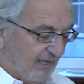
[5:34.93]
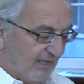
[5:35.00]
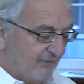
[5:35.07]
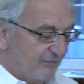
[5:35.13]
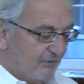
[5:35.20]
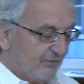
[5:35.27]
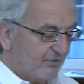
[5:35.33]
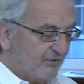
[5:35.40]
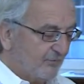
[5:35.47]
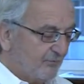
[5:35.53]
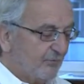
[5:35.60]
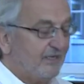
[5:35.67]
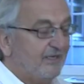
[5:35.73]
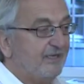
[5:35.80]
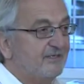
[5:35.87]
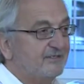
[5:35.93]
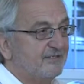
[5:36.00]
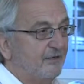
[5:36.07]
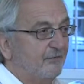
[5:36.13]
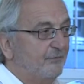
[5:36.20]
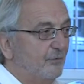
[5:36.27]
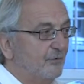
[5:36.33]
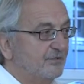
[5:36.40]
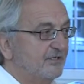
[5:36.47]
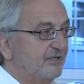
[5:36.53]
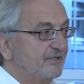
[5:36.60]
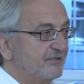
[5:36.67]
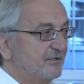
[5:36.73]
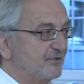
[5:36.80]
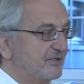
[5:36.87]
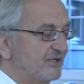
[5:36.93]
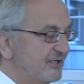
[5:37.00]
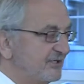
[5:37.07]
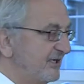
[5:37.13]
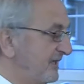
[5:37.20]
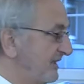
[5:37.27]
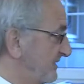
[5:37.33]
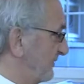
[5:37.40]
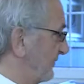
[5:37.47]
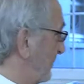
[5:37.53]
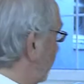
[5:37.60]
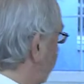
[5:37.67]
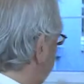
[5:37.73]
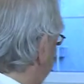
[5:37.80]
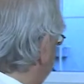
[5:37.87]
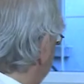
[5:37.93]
And if we look at ways of forcing social change, we've tried